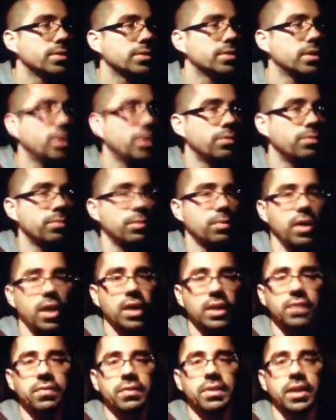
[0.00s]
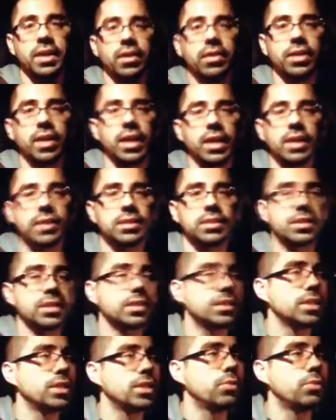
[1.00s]
So I'll leave it there, guys.
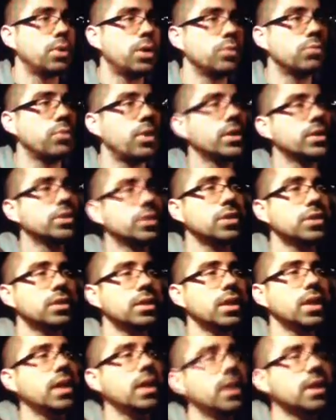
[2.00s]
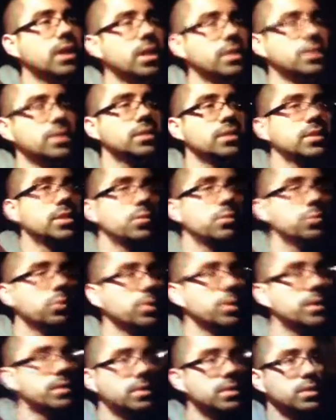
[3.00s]
Continue on watching and see
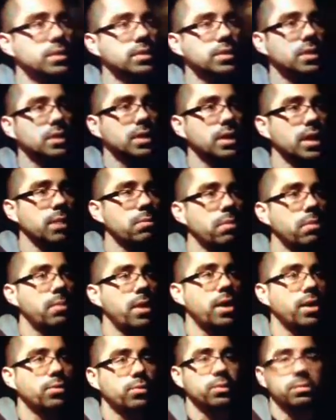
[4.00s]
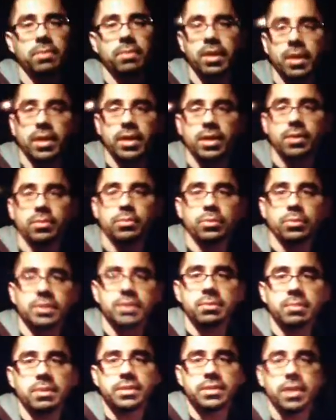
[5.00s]
what came about with my
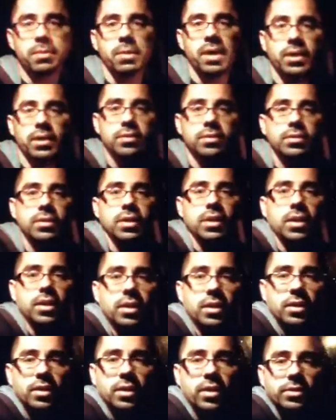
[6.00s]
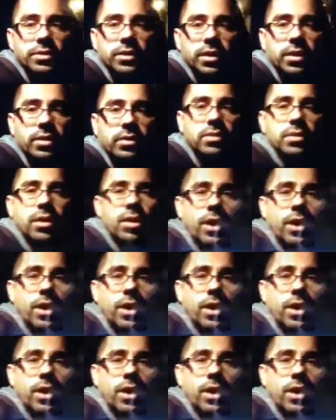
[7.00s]
rest of my stockpile. Yard sale.